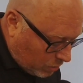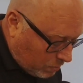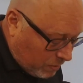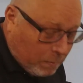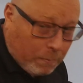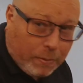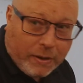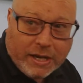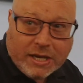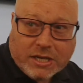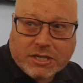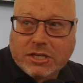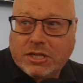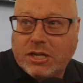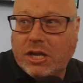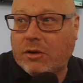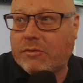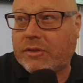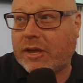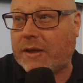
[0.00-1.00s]
be pleased to
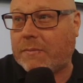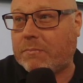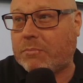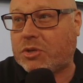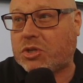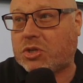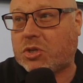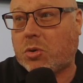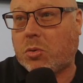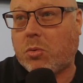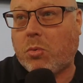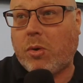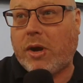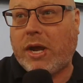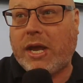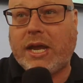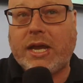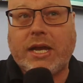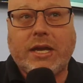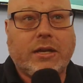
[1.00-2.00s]
know that in
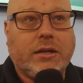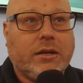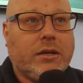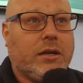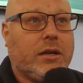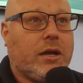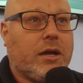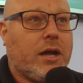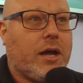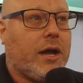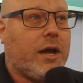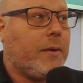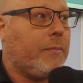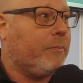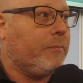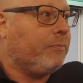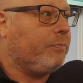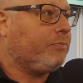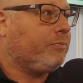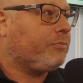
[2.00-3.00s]
between
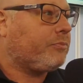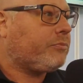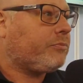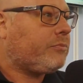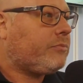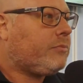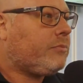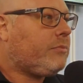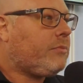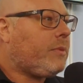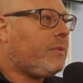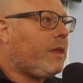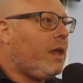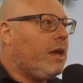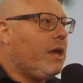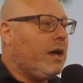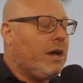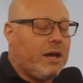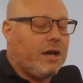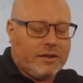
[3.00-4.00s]

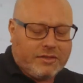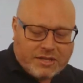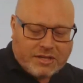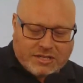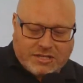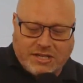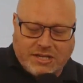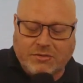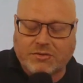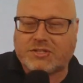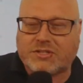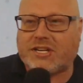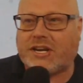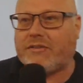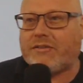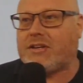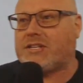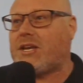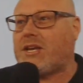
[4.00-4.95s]
this little series,